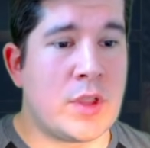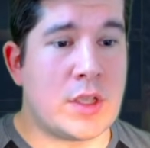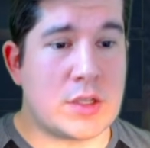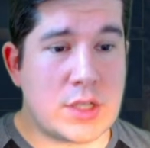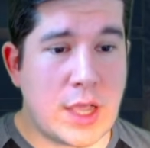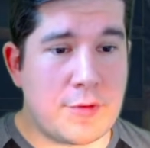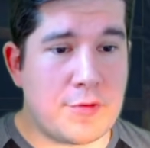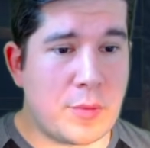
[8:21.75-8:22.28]

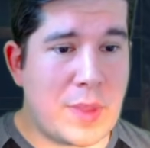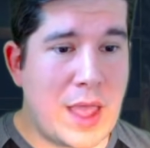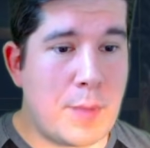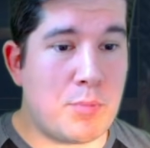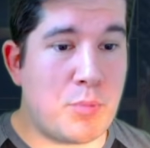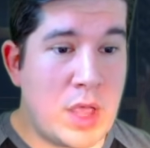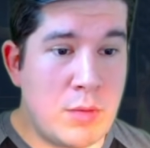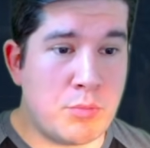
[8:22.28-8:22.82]
Aside from
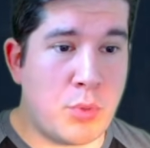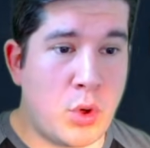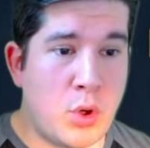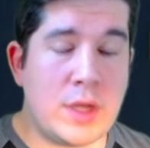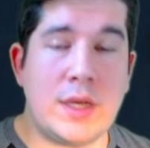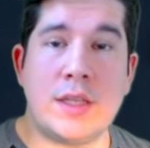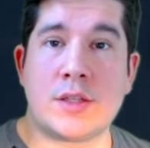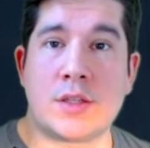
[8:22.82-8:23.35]
that,
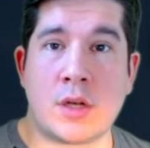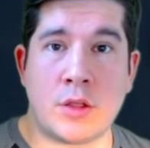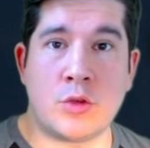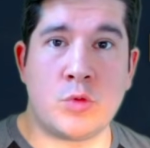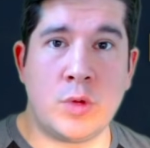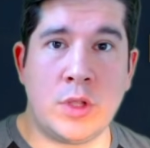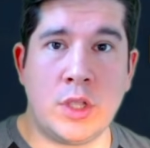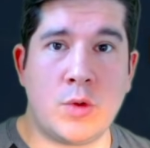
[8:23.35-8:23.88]
Pinpoint is another
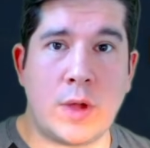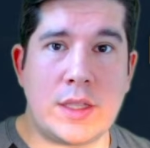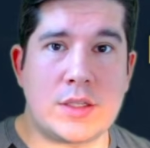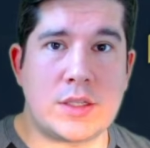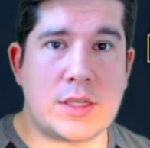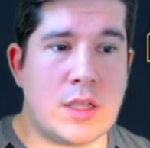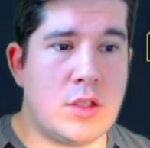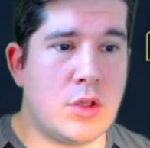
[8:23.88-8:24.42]
really great
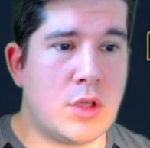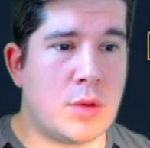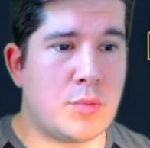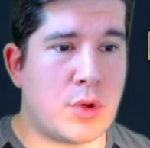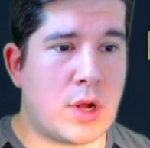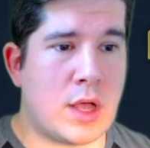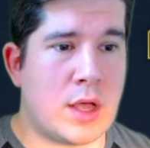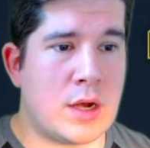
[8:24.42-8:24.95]
set you can
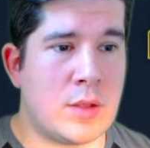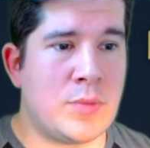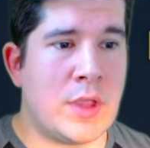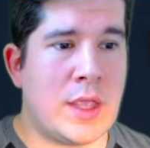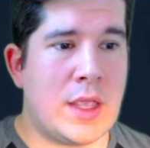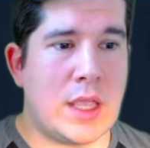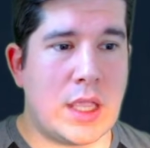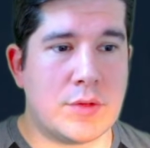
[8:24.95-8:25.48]
put on him.
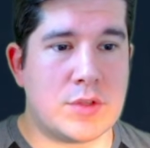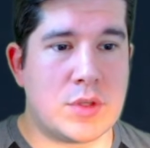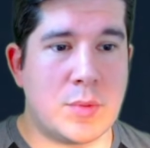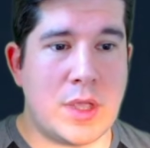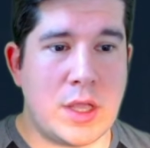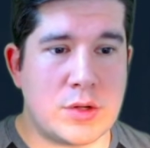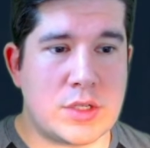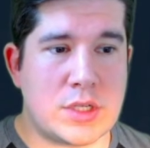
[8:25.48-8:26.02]
It gives him
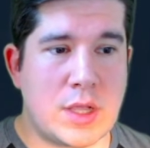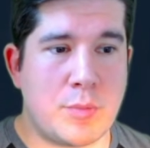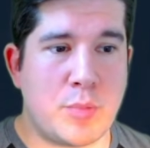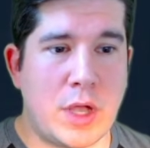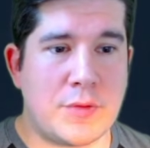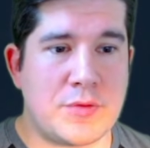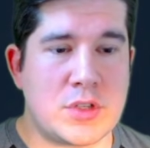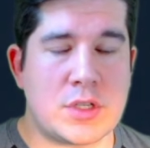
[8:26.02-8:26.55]
intercept
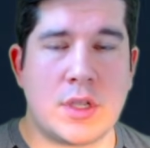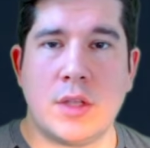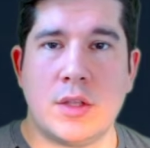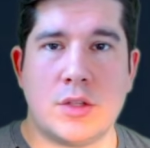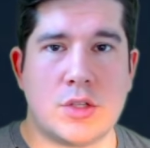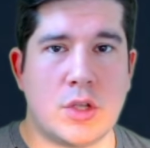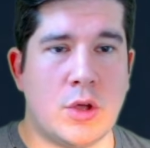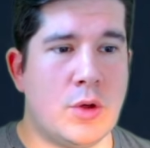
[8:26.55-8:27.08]
buffs,
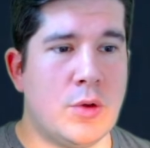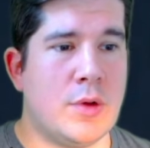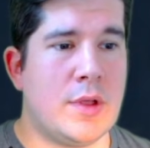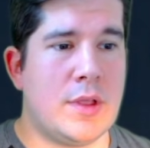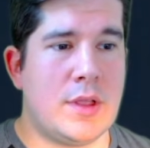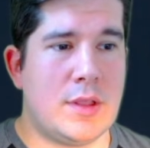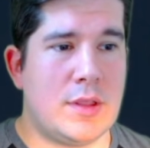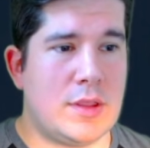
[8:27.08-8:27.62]
so
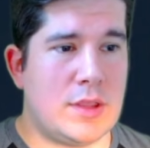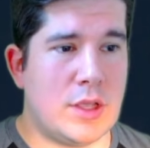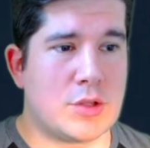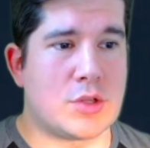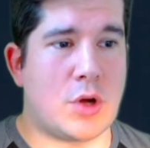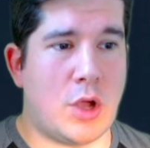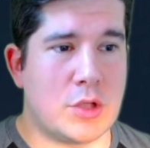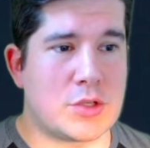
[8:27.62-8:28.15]
those
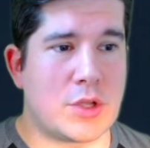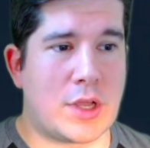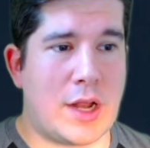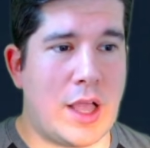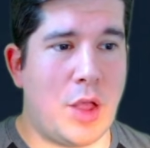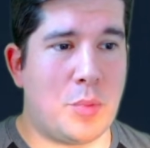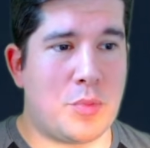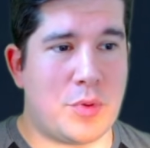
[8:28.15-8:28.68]
are also going to
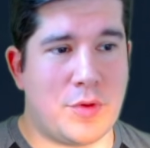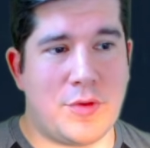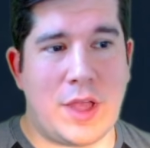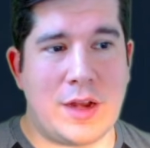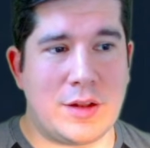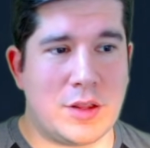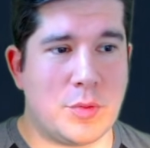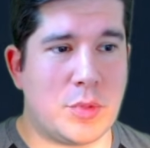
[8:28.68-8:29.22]
help
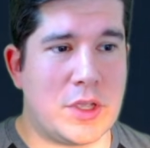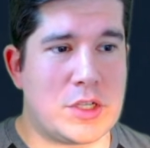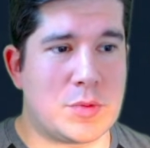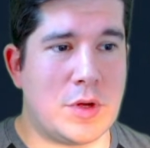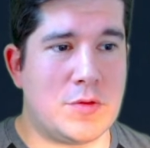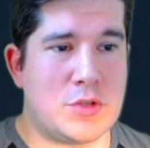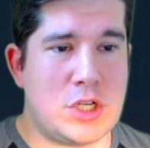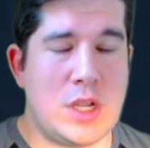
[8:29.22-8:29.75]
prevent the
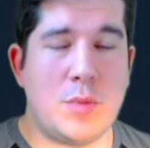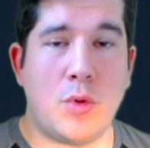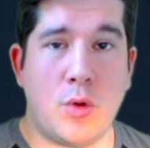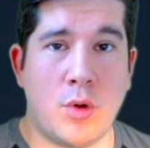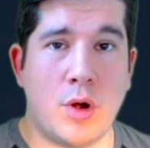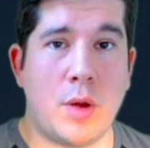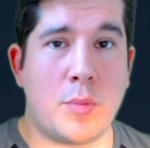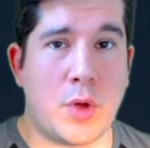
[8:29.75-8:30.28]
placement of sheep
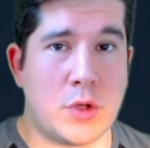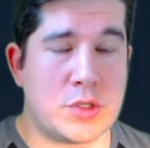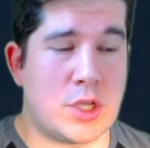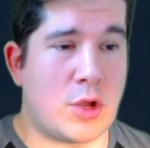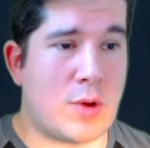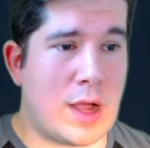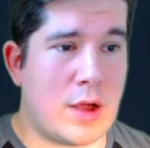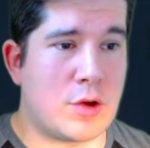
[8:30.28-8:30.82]
or opposing
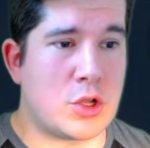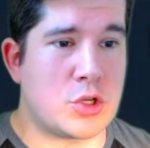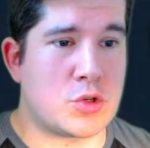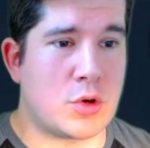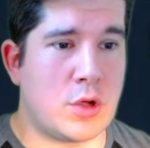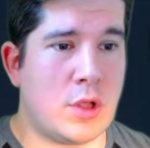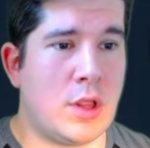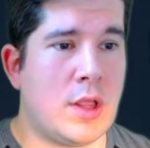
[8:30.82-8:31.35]
crowd
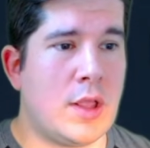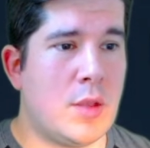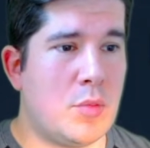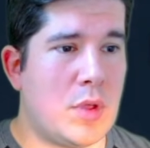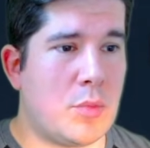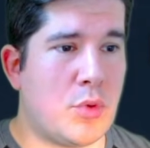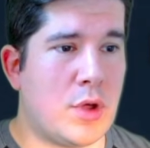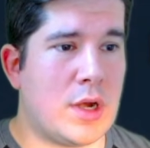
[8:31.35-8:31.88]
control.
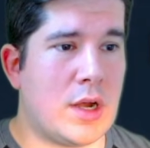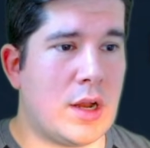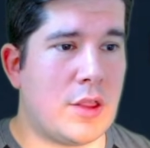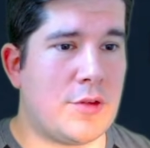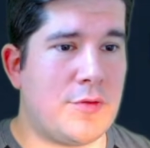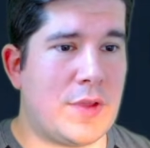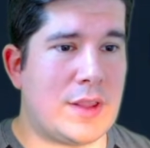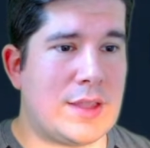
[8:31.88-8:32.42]
Pinpoint, another
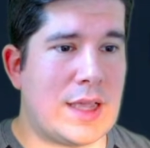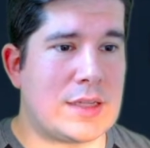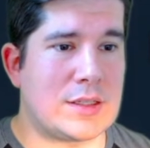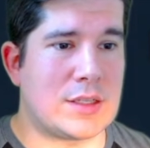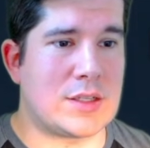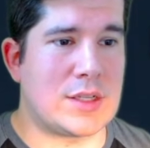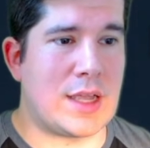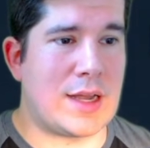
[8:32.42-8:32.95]

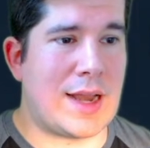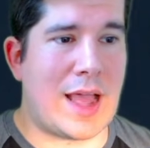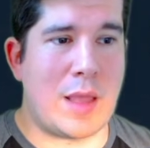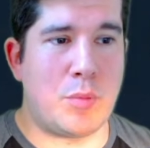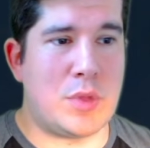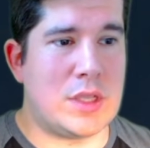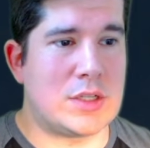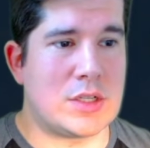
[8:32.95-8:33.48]
fantastic set, 9
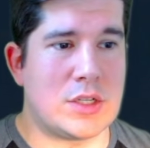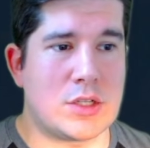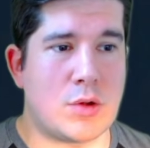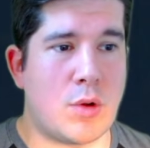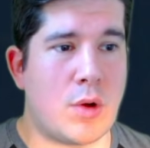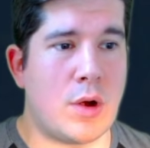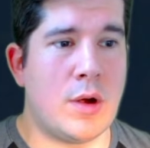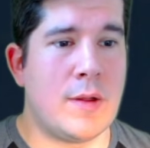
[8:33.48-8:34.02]
pieces
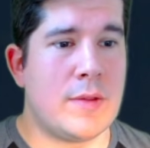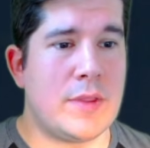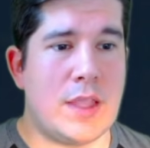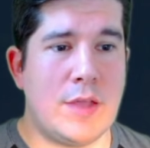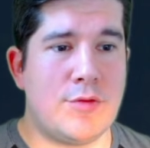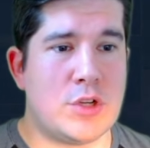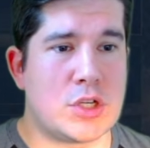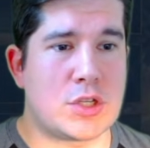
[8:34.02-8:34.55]
or
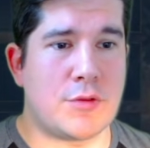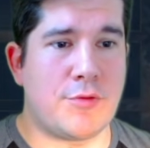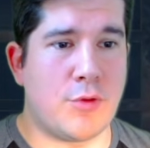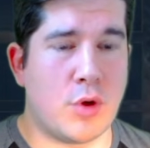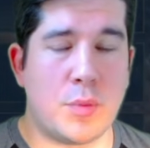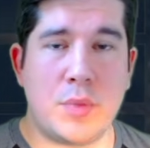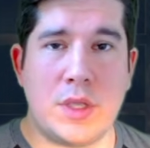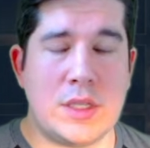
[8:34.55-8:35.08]
even just a
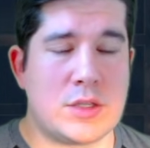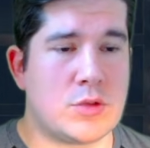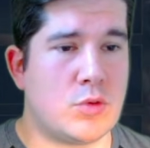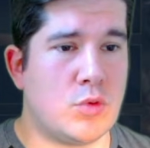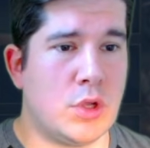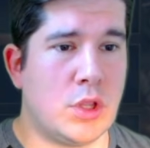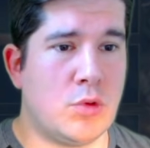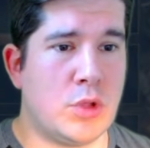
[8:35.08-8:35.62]
4-piece,
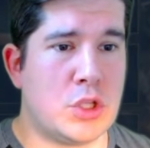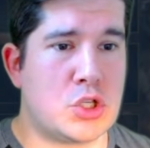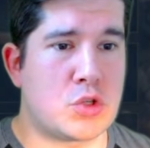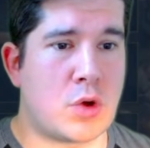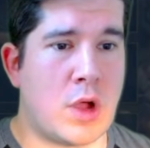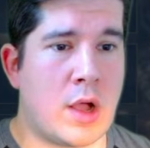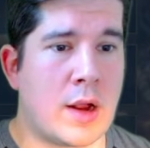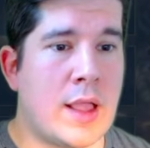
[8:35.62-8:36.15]
really, really
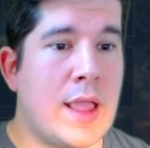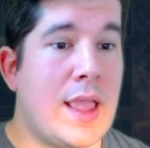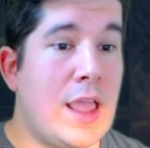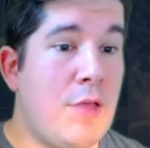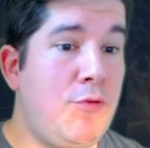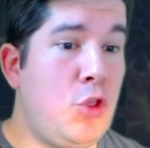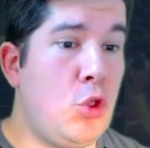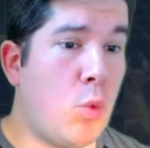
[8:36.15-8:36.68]
strong.
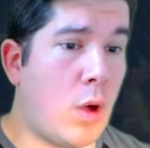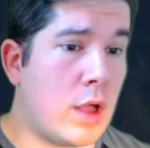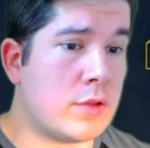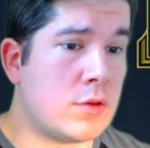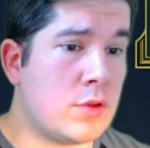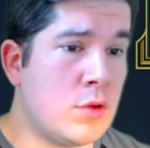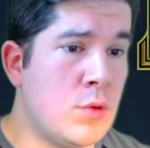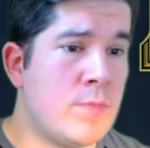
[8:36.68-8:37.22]
If you want
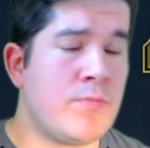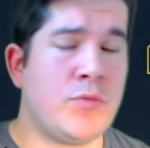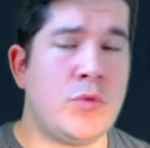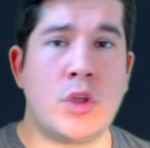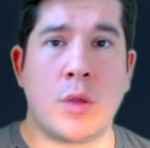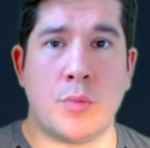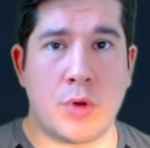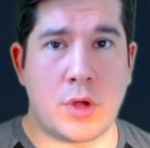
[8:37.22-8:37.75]
to,
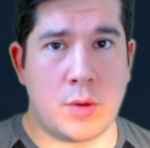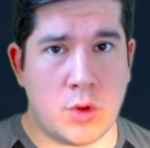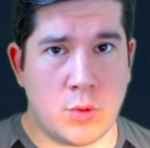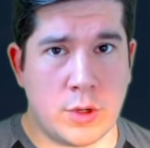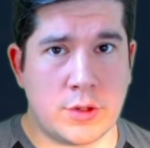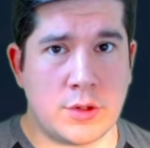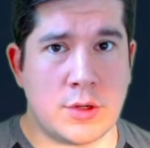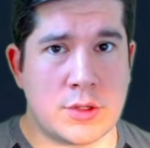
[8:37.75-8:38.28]
you can put him in a
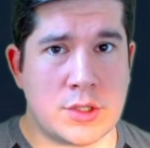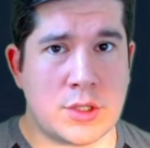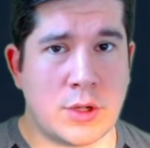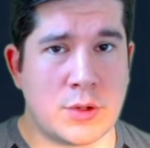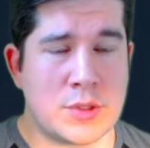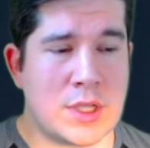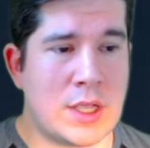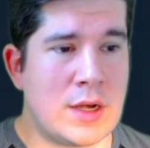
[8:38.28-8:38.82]
1-turn
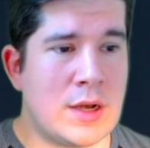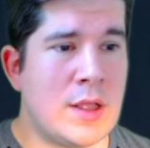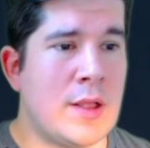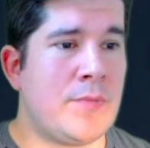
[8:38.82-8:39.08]
Stone Skin.